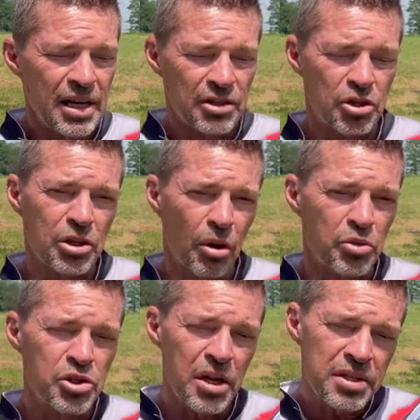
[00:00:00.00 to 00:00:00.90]
to show
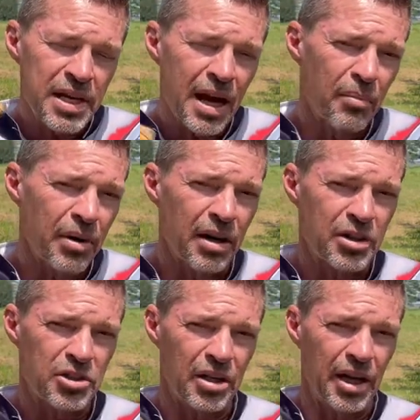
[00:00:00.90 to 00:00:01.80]
just how
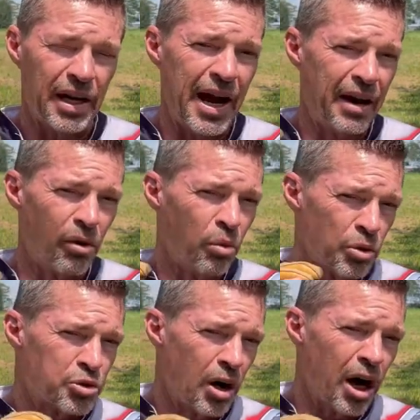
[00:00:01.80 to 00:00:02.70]
much an arrow will
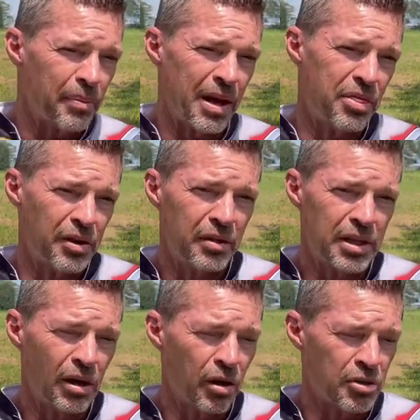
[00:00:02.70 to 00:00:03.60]
drop at 30
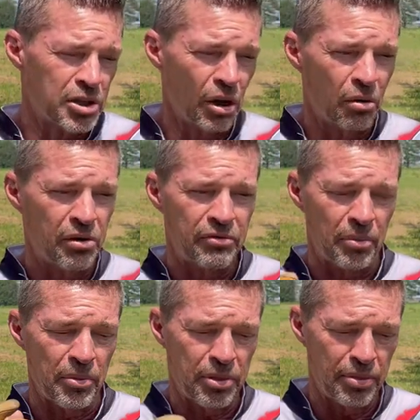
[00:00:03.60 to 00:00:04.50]
yards going from